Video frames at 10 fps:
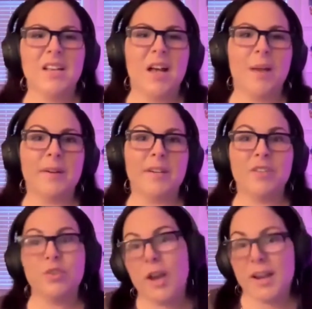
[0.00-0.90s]
I'm going to
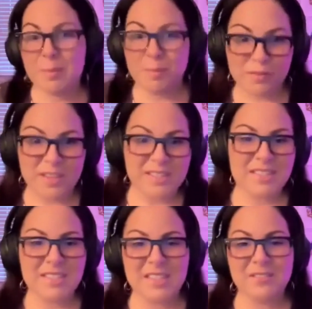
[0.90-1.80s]
try a couple of things to
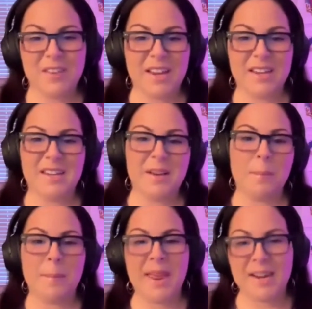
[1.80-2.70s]
see if I can
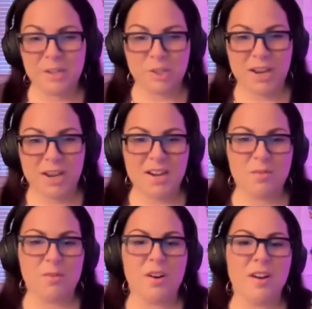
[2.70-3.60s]
manage it
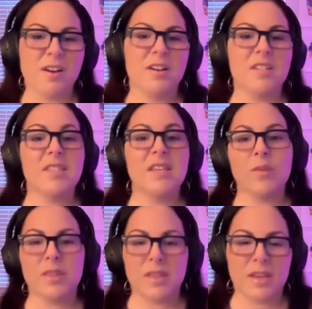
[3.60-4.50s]
or sit
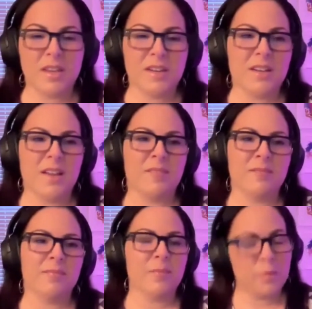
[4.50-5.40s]
with it.
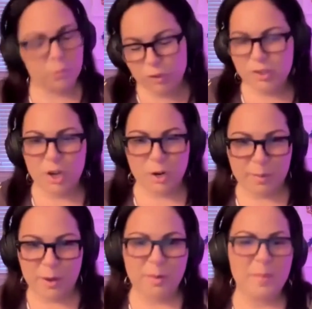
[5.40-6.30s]
And we'll talk
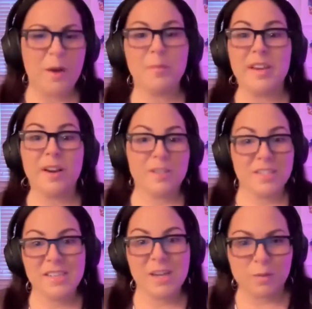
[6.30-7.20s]
about how
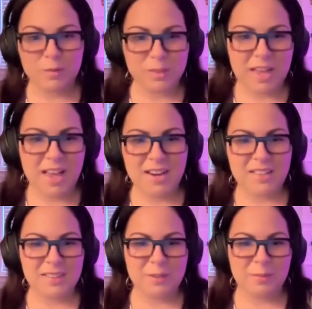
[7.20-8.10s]
PRT helps with that a
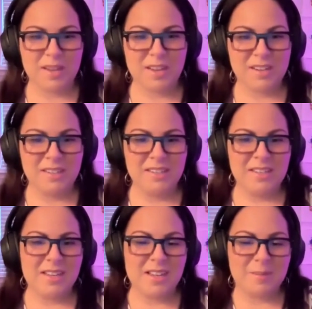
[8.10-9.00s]
little bit
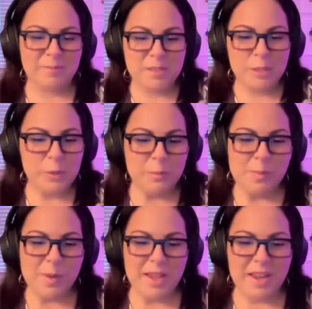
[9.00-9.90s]
soon,
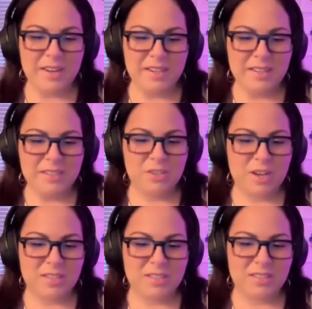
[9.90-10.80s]
but
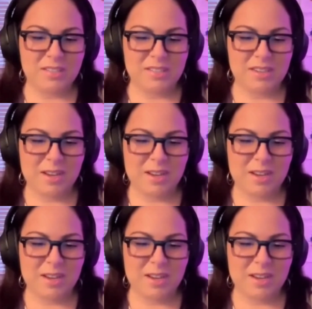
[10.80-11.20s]
just